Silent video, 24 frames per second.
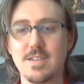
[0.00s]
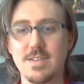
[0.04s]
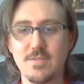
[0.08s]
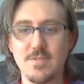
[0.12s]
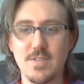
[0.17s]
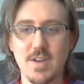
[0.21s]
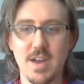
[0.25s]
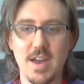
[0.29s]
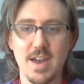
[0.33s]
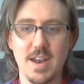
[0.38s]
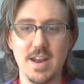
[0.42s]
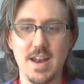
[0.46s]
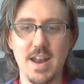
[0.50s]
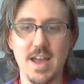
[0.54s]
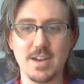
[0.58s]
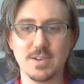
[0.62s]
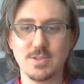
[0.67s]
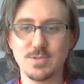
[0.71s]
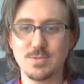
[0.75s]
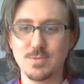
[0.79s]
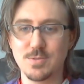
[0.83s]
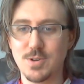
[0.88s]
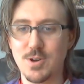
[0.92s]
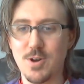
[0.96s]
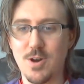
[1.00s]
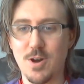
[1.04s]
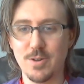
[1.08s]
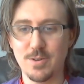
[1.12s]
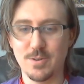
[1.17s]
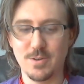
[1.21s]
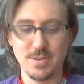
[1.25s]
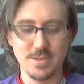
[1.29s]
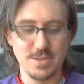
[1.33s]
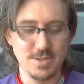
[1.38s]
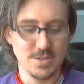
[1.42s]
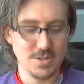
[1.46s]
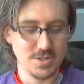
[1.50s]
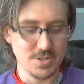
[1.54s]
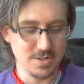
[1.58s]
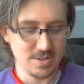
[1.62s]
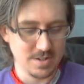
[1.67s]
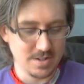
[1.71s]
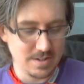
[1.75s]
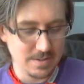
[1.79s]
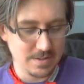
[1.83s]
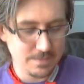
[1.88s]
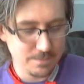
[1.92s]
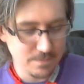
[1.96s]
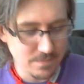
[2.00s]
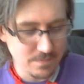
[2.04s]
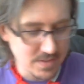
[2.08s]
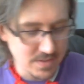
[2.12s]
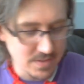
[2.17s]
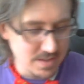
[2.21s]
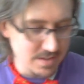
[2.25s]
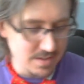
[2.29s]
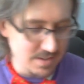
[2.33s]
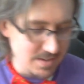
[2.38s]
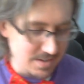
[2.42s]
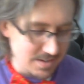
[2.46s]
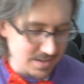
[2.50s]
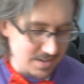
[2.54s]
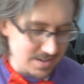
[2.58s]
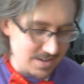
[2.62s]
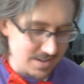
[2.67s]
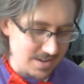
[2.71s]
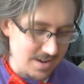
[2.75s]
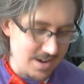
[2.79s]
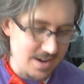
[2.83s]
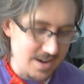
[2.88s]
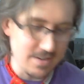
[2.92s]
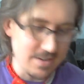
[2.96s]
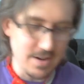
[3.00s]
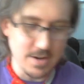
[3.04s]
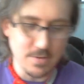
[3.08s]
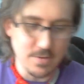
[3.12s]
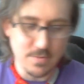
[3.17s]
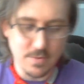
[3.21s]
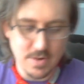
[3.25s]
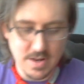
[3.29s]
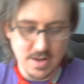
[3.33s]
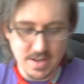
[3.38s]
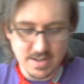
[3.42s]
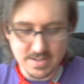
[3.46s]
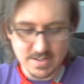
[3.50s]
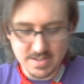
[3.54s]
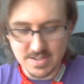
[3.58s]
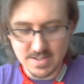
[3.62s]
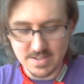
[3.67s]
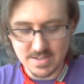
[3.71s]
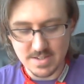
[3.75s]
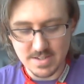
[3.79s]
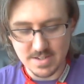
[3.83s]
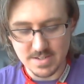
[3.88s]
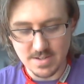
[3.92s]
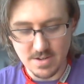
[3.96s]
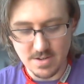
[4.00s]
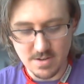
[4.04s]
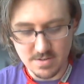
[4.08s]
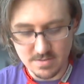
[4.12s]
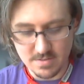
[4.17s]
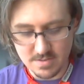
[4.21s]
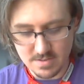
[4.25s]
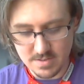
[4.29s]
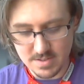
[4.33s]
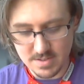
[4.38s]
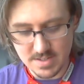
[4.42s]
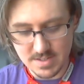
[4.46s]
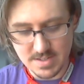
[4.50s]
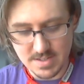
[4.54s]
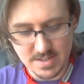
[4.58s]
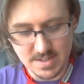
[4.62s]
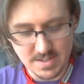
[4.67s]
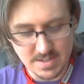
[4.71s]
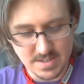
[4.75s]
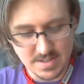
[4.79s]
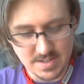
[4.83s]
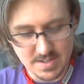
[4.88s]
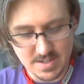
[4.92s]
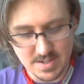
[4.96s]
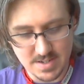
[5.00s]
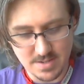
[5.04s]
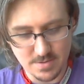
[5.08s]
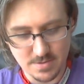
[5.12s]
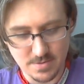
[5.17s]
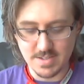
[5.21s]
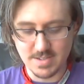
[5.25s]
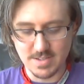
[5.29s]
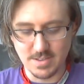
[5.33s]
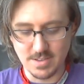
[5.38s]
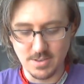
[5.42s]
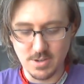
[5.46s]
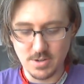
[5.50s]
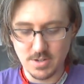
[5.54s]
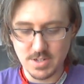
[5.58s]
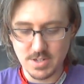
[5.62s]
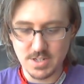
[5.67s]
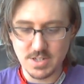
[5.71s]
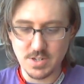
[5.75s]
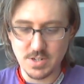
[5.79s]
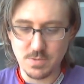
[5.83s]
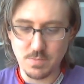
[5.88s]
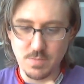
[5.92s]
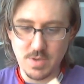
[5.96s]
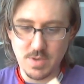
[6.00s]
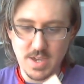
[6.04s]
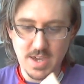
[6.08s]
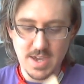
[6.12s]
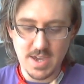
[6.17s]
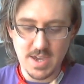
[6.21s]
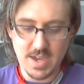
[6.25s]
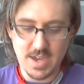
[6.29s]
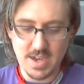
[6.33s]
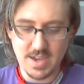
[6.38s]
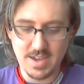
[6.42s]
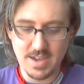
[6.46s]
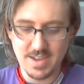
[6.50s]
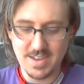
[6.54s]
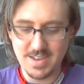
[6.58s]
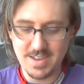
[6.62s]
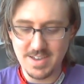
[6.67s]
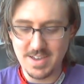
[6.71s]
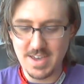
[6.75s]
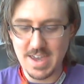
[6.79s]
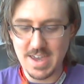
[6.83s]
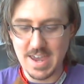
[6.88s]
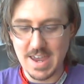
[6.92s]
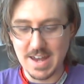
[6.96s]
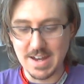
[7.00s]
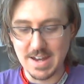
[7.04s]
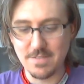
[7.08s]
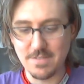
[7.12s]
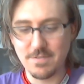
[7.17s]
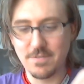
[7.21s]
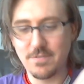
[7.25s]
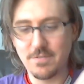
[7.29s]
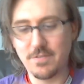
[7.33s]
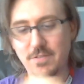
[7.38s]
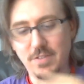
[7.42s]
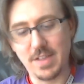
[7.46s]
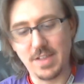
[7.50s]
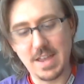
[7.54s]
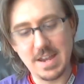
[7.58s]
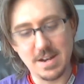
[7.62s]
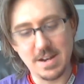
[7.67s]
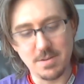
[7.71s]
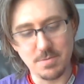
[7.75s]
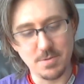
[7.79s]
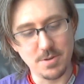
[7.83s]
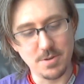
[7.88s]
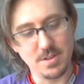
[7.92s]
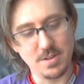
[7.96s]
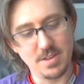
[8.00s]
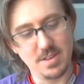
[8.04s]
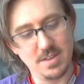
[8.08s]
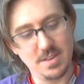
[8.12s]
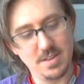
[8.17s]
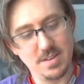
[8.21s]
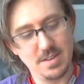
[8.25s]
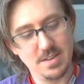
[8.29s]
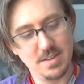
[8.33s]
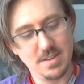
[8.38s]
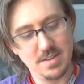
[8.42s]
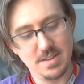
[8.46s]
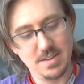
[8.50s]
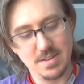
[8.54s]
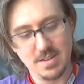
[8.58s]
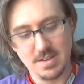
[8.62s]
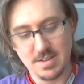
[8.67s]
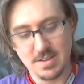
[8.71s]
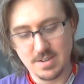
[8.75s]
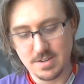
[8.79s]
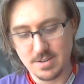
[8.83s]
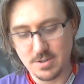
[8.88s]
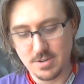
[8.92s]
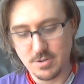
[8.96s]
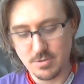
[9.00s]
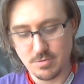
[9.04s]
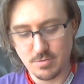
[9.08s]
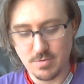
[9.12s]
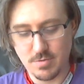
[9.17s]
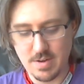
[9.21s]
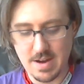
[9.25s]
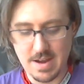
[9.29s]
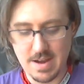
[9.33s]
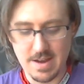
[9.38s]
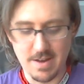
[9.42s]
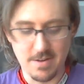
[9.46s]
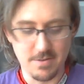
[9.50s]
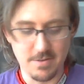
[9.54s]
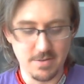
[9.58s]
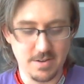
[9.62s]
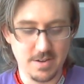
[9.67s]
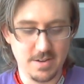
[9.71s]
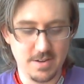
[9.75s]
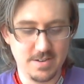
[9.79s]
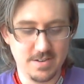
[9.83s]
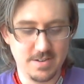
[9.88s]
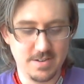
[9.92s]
If I had an actual collar on this shirt. Alright, what else is this? Oh, this looks to be an inflatable crown.